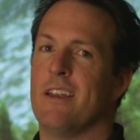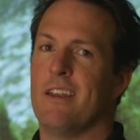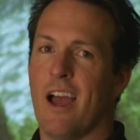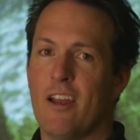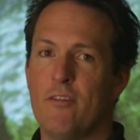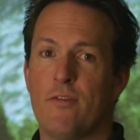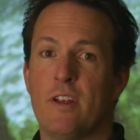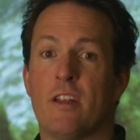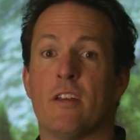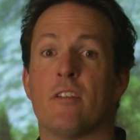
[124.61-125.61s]
9
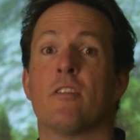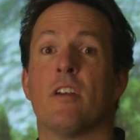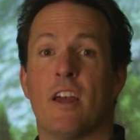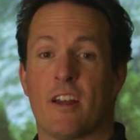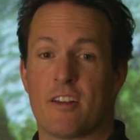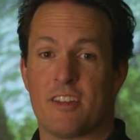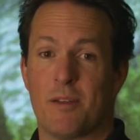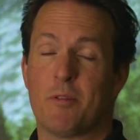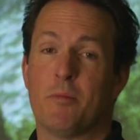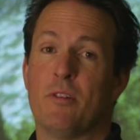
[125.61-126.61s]
feet is
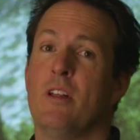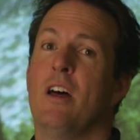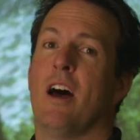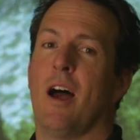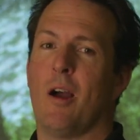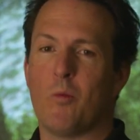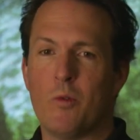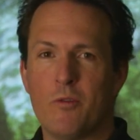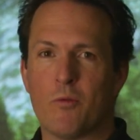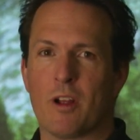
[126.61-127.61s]
acceptable. I
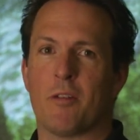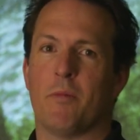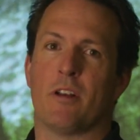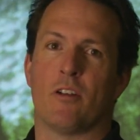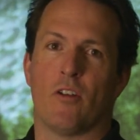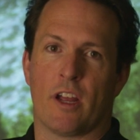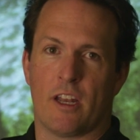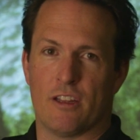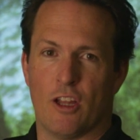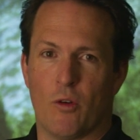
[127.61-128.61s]
wouldn't recommend going
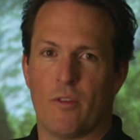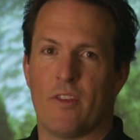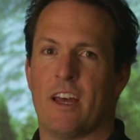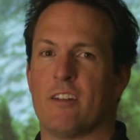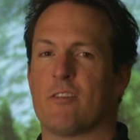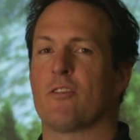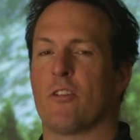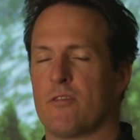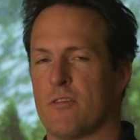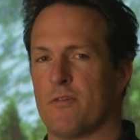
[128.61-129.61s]
any lower than that. It
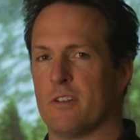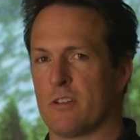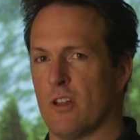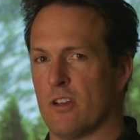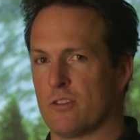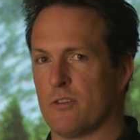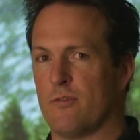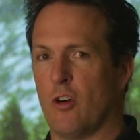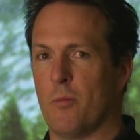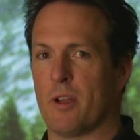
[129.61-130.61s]
starts to feel
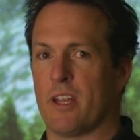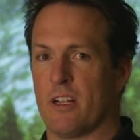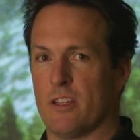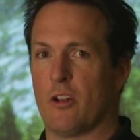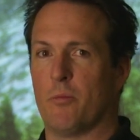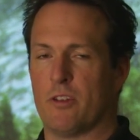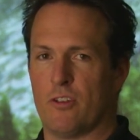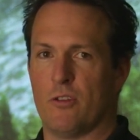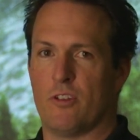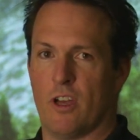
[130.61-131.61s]
claustrophobic and a little bit
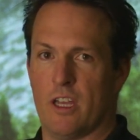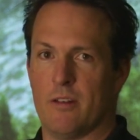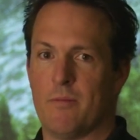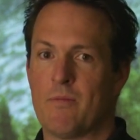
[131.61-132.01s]
too tight.